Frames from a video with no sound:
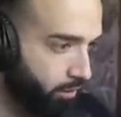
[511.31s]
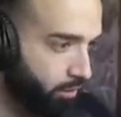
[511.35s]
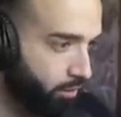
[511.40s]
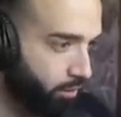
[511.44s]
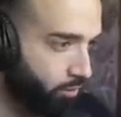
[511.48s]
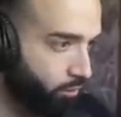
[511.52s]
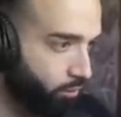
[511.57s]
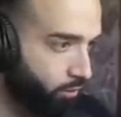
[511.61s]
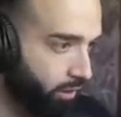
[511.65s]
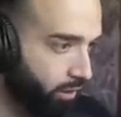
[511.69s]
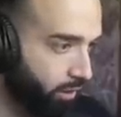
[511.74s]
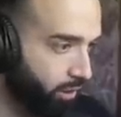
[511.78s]
We're
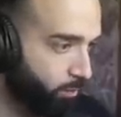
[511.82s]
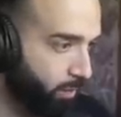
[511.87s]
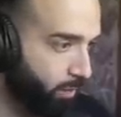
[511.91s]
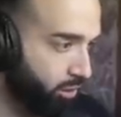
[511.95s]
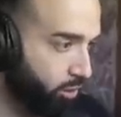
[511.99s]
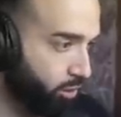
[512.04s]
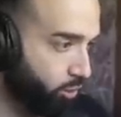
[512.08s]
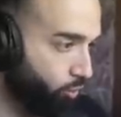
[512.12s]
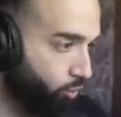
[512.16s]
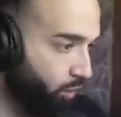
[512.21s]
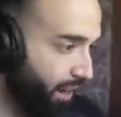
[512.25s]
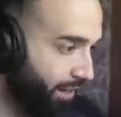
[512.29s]
gonna special
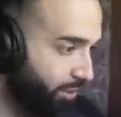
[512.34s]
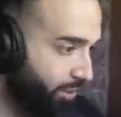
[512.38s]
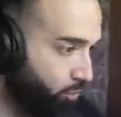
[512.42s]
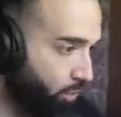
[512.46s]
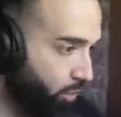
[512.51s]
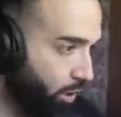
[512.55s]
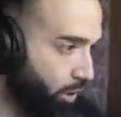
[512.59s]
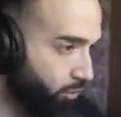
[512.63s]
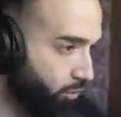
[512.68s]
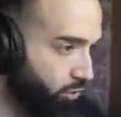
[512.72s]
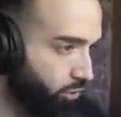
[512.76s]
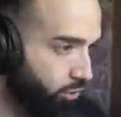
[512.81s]
rocks
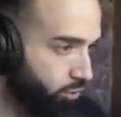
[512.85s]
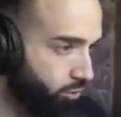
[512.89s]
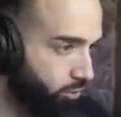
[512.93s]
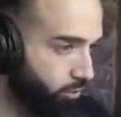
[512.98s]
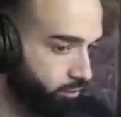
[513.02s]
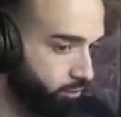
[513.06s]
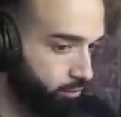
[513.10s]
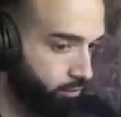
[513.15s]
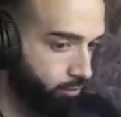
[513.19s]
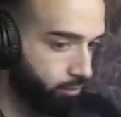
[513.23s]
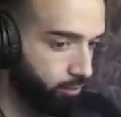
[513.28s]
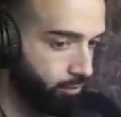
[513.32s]
rose.
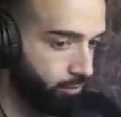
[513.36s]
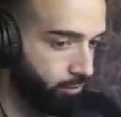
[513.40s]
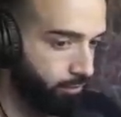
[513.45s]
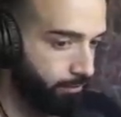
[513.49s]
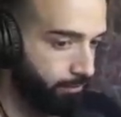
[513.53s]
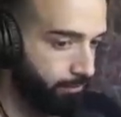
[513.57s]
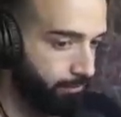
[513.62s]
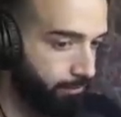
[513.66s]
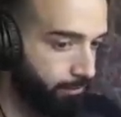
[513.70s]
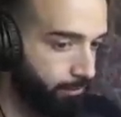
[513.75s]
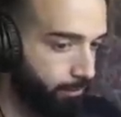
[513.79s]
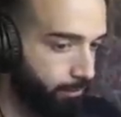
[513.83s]

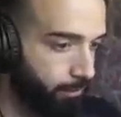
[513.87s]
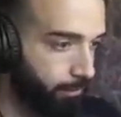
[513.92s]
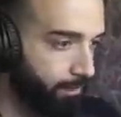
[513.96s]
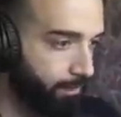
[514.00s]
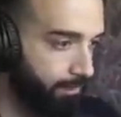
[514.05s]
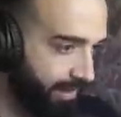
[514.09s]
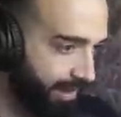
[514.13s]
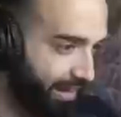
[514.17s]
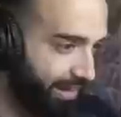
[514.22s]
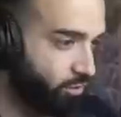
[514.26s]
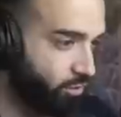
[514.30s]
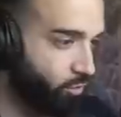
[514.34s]
That's
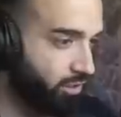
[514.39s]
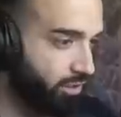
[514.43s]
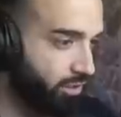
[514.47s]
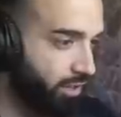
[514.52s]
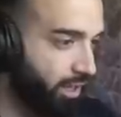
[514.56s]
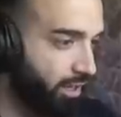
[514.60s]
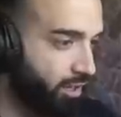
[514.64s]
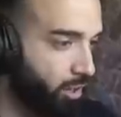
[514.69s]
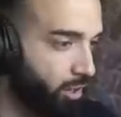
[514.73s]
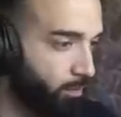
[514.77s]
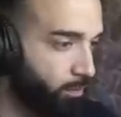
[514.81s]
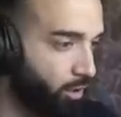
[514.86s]
what we're talking
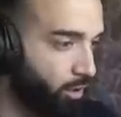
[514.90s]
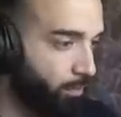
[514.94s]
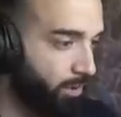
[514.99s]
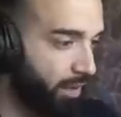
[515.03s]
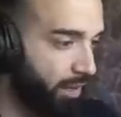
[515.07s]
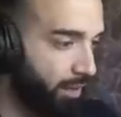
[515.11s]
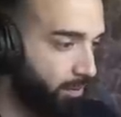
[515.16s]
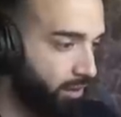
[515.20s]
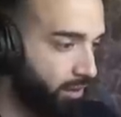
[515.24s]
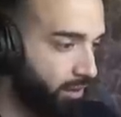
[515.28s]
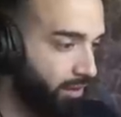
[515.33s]
about, baby.